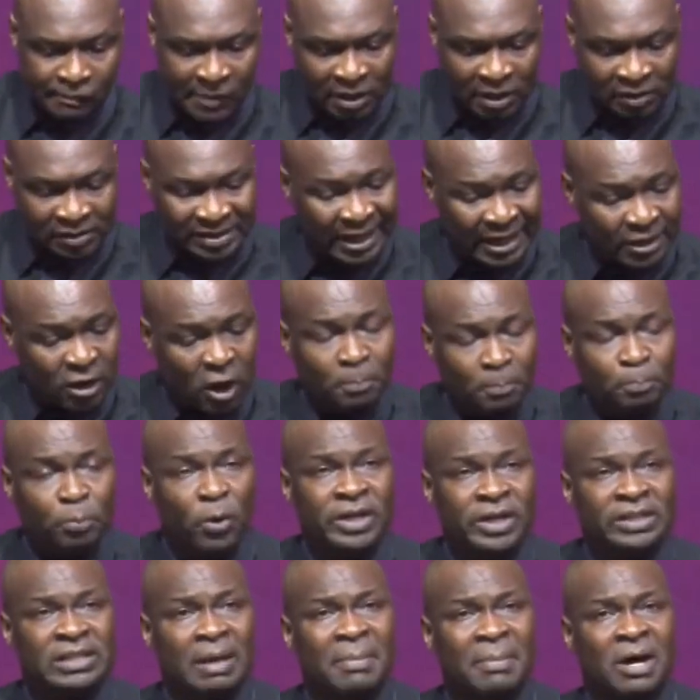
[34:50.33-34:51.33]
Second
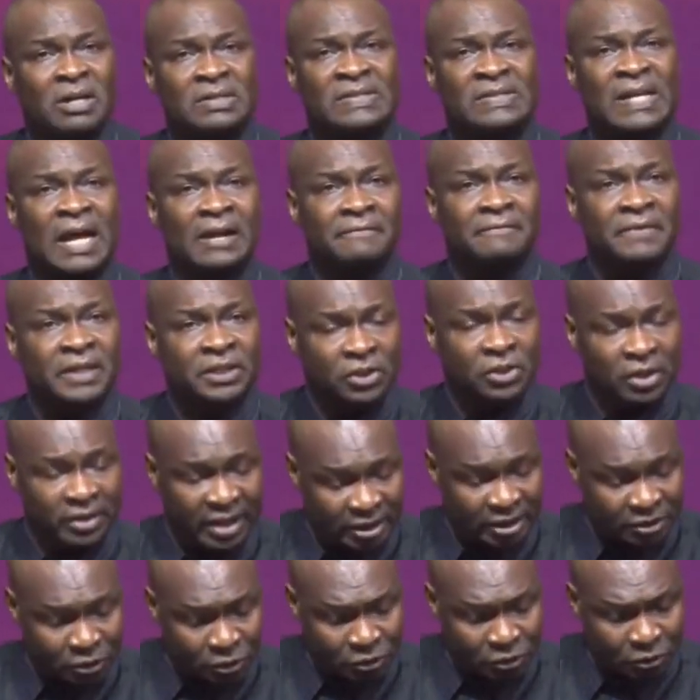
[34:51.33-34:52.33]
point about salvation
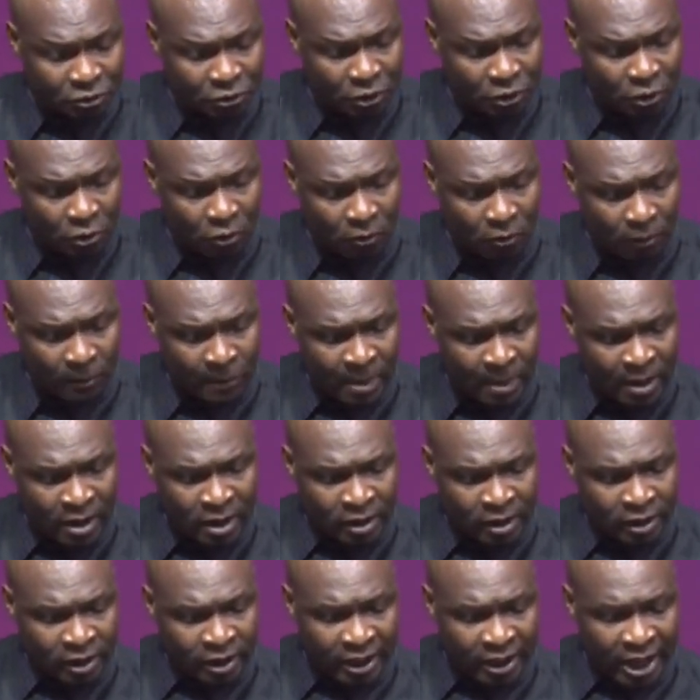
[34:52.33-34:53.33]
that you should know.
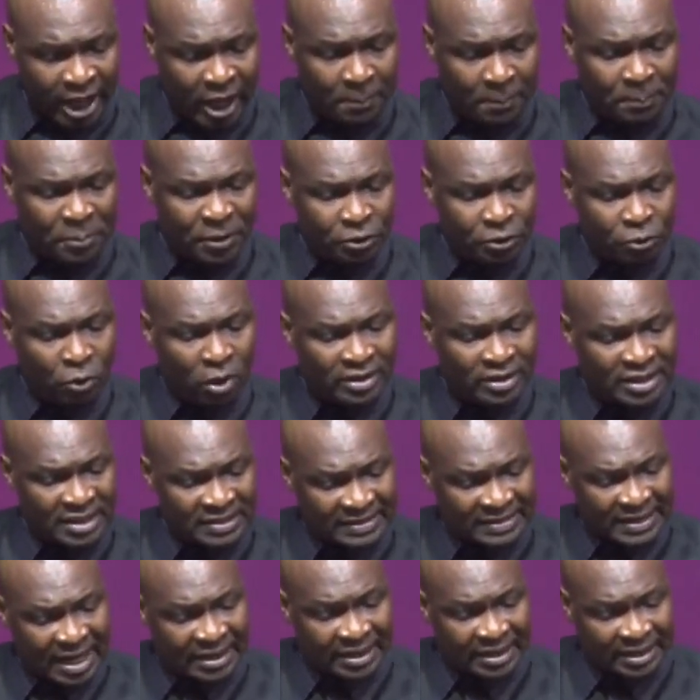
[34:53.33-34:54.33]
In helping you
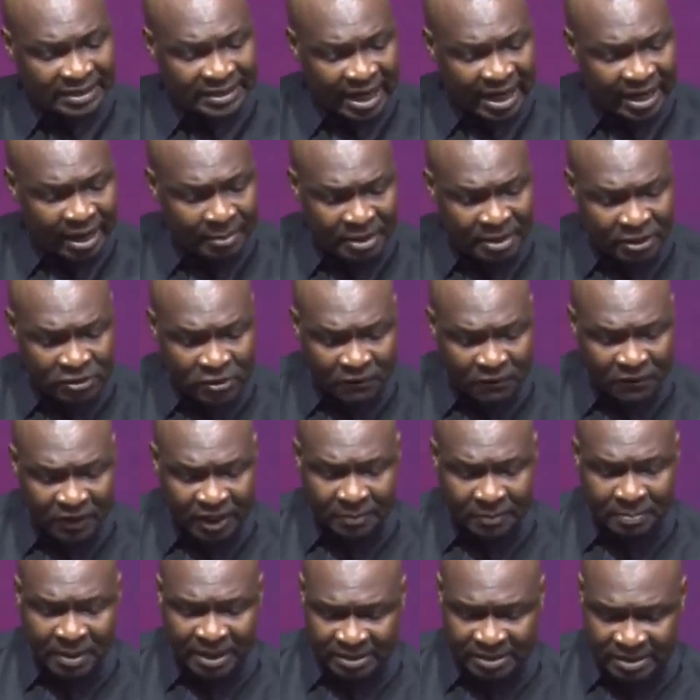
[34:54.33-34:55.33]
understand the dynamics of
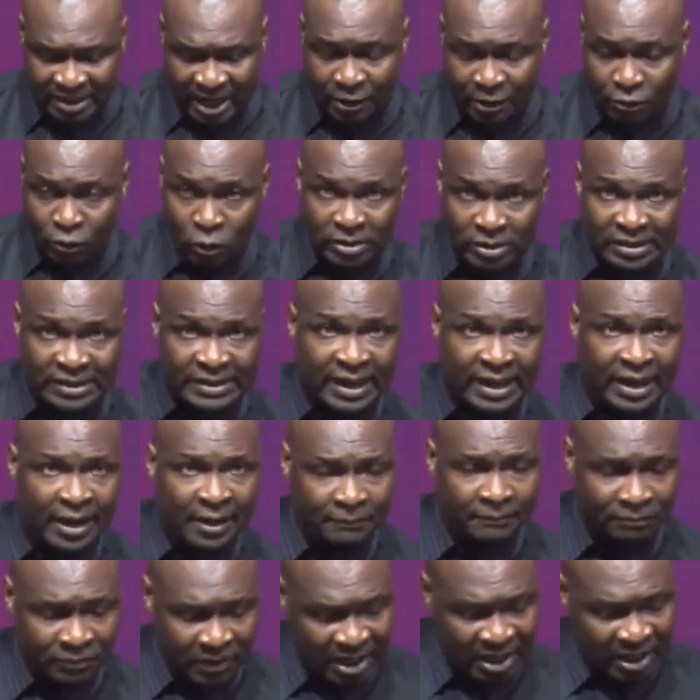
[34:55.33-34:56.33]
liberty, I wrote
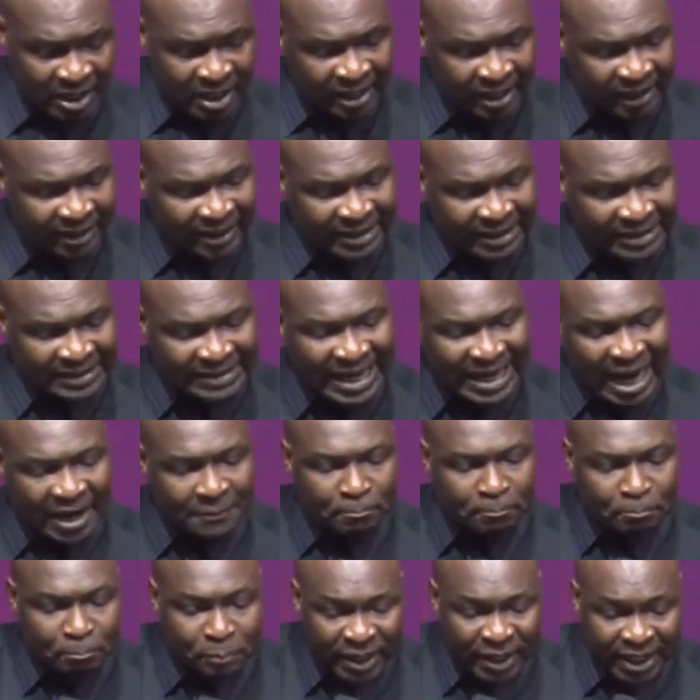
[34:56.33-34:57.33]
here, is
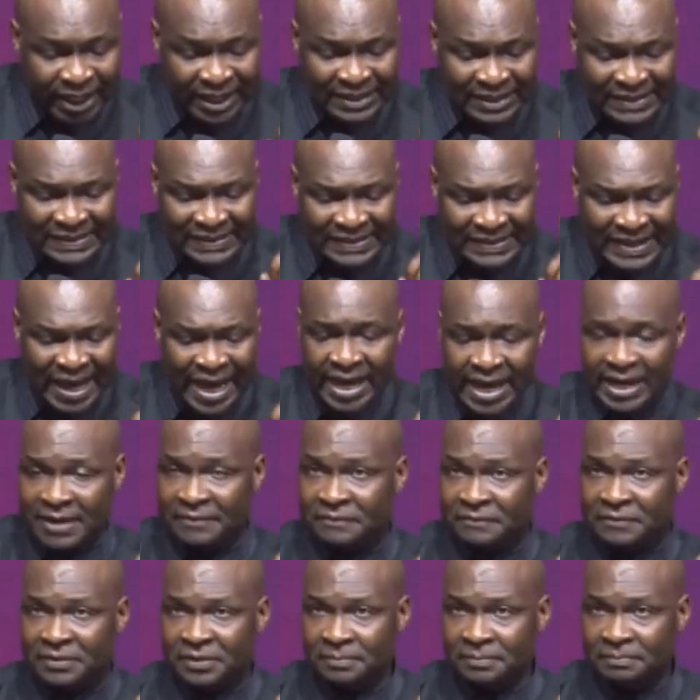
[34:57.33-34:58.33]
that being
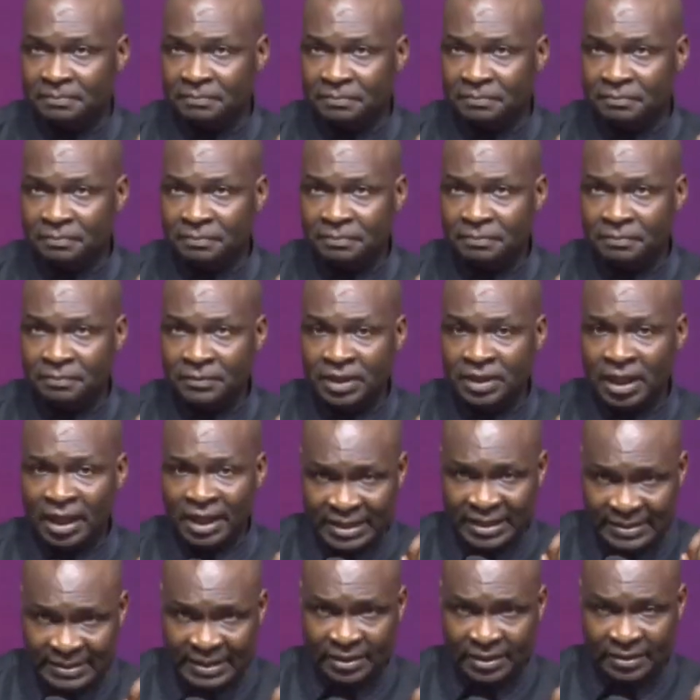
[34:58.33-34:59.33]
saved,
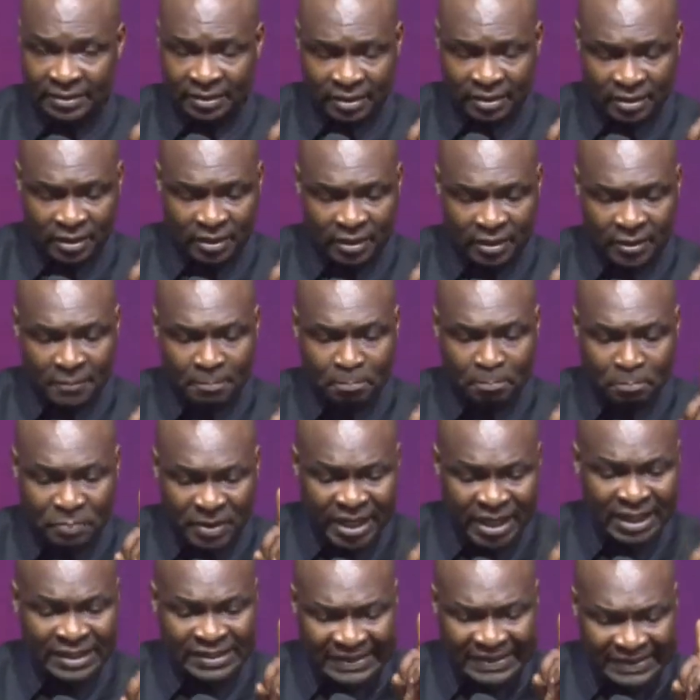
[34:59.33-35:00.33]
listen,
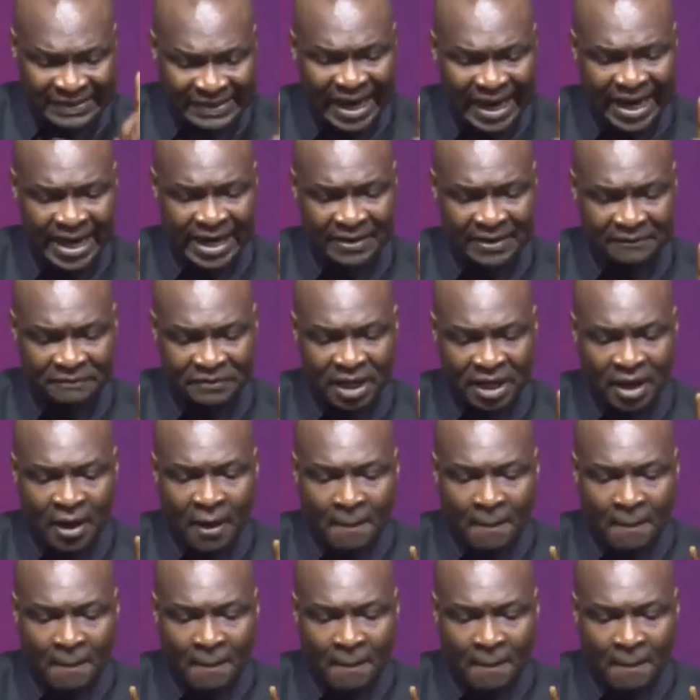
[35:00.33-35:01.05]
being saved